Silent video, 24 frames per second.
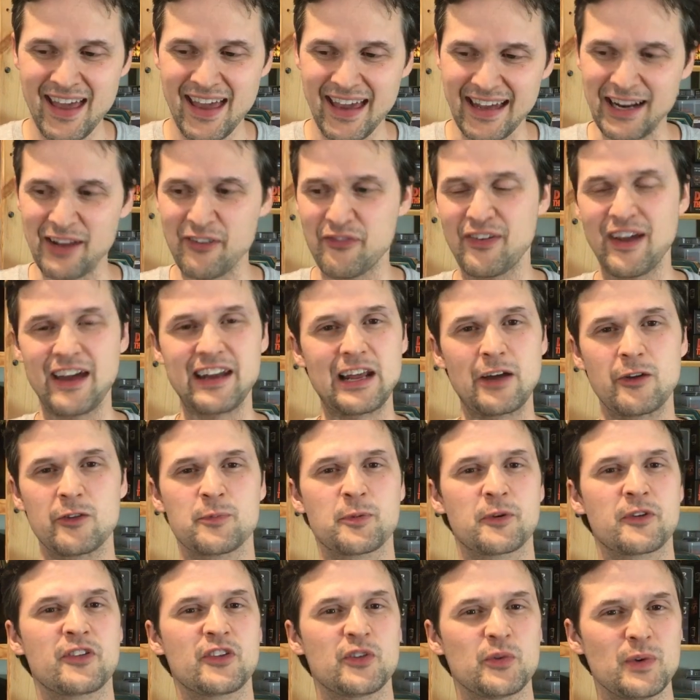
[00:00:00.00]
and I found I was
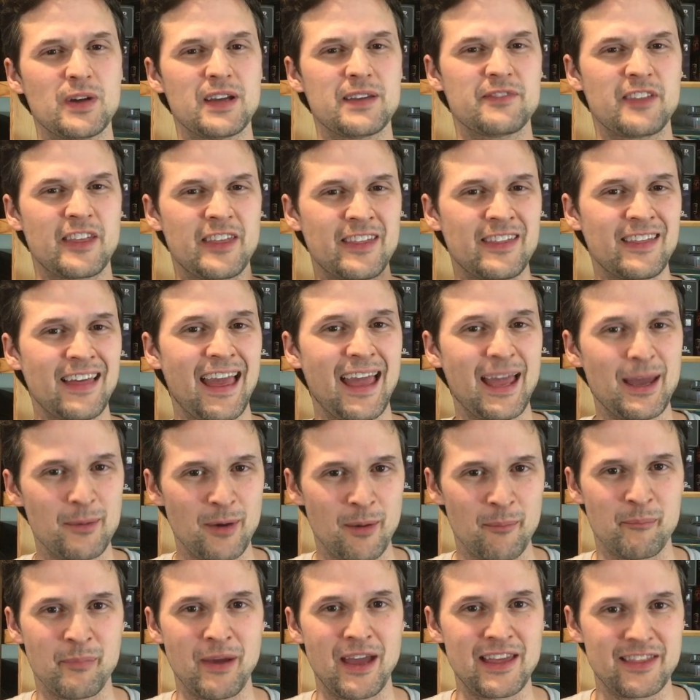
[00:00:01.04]
pursuing the
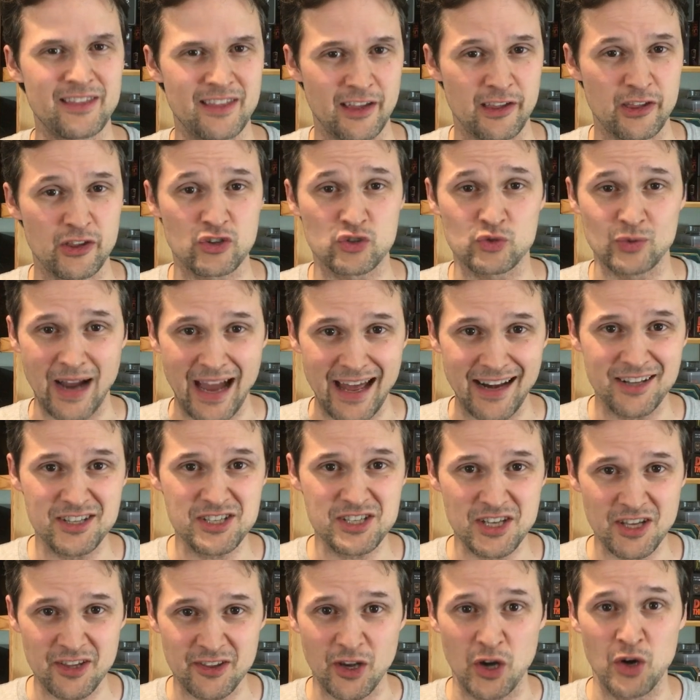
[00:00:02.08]
same basic
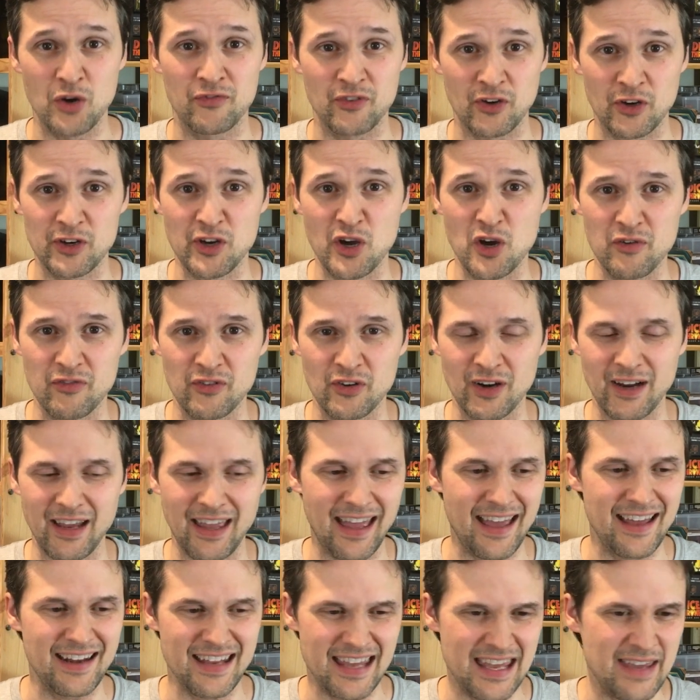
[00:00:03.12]
strategies over and over again.